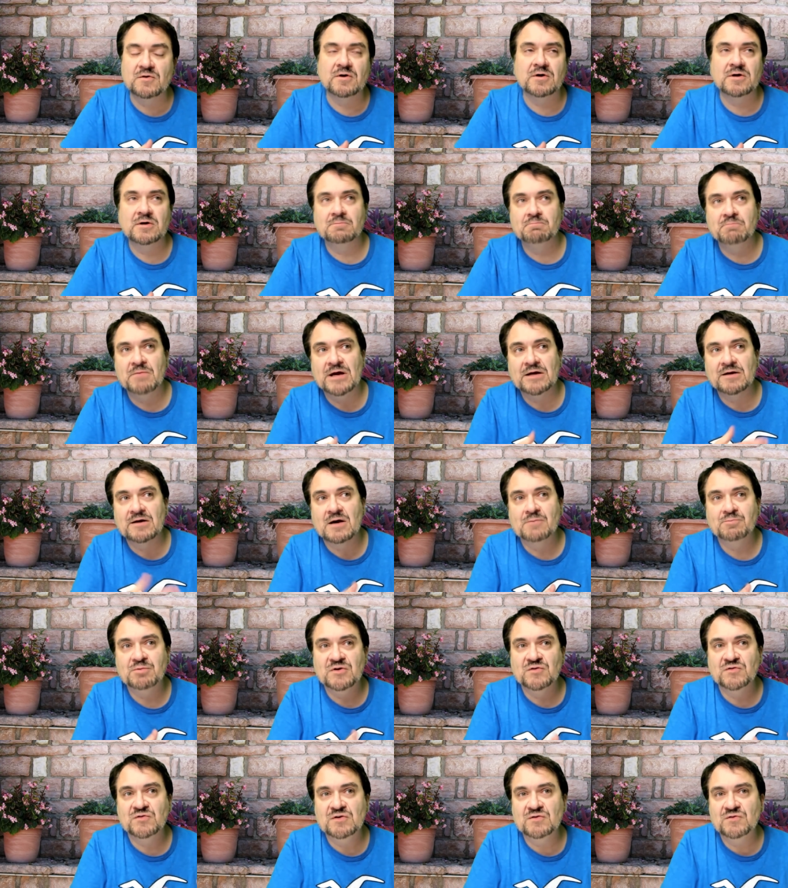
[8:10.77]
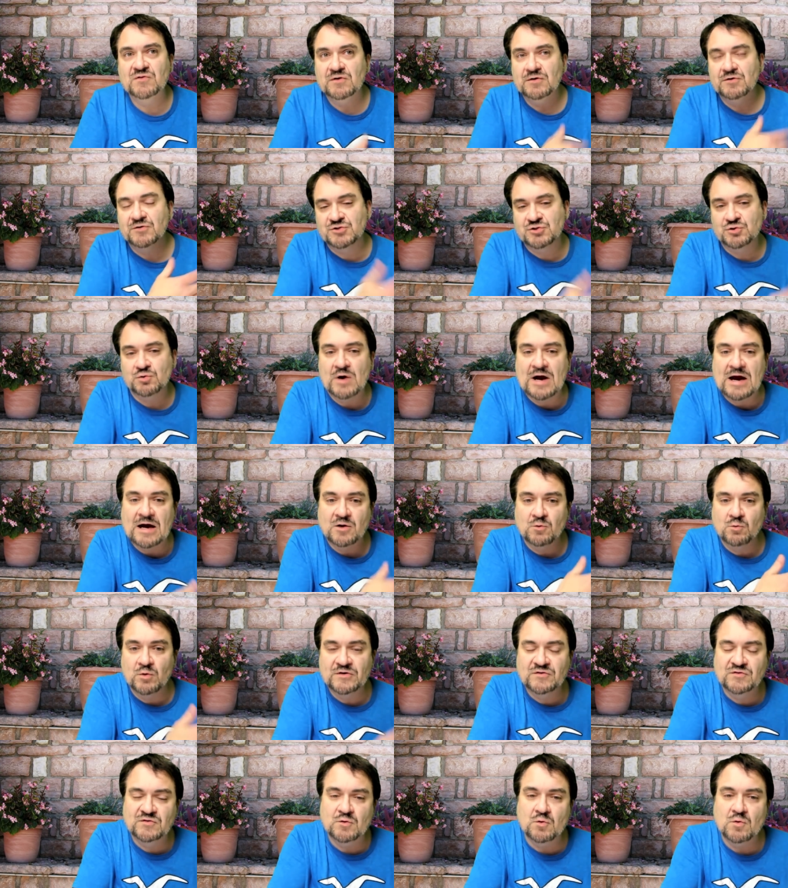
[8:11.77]
it may not be as easy to track
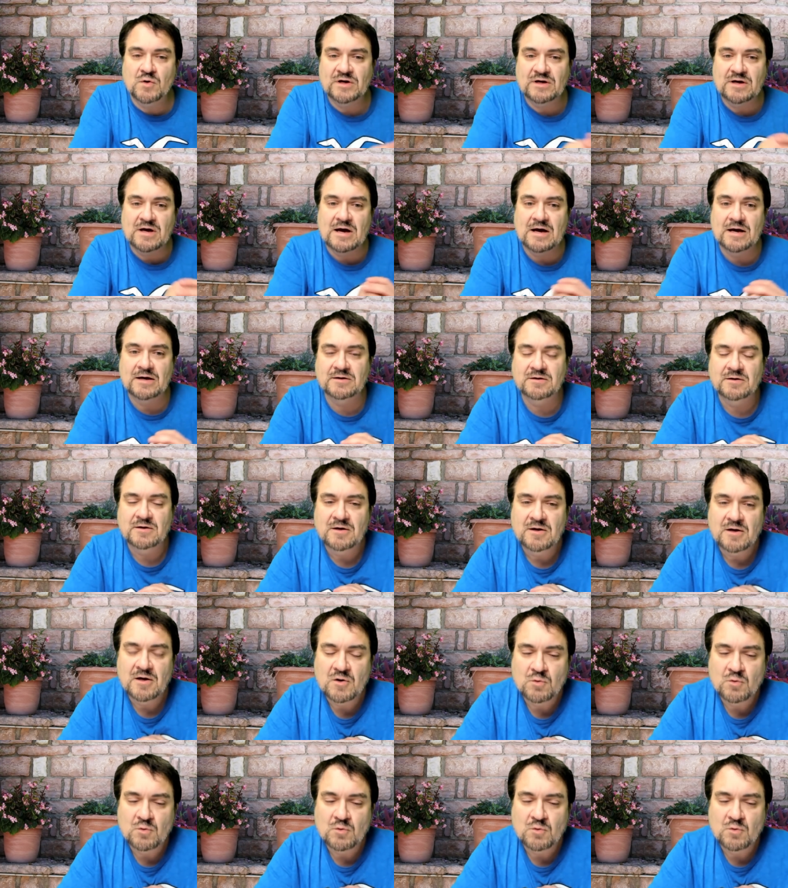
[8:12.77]
what's going on.